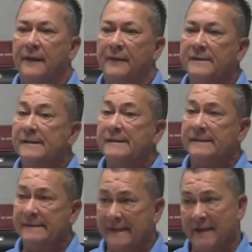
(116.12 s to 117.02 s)
And this is
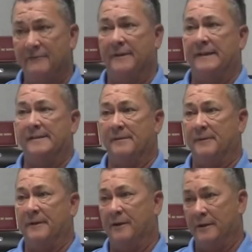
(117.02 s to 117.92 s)
definitely
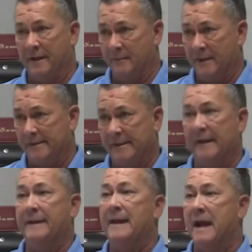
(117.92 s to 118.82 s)
something our DMS
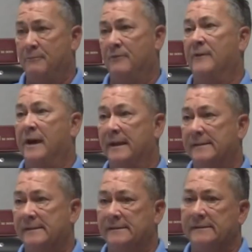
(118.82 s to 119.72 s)
cannot provide
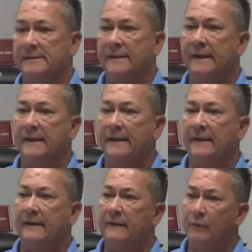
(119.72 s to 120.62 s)
us.
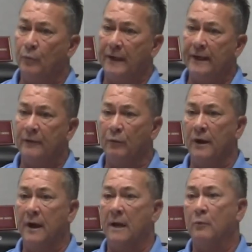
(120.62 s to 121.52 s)
We can
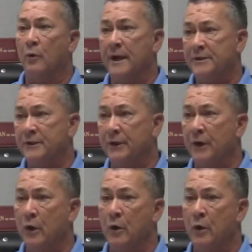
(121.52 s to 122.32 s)
run operation